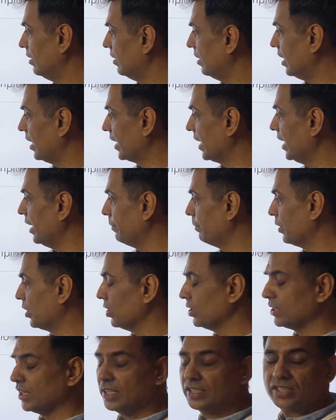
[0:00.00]
Again,
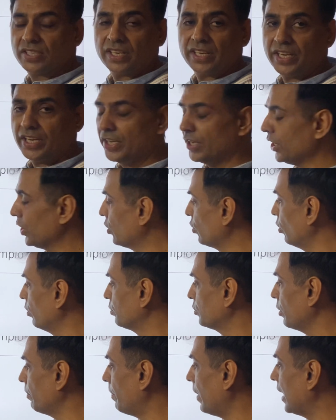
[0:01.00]
because it's ire group.
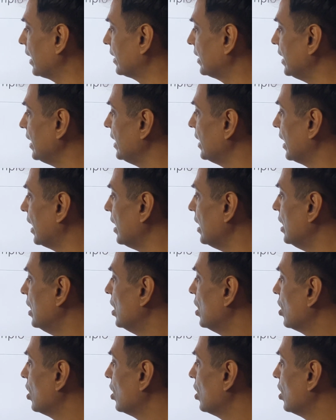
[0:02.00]
So partirà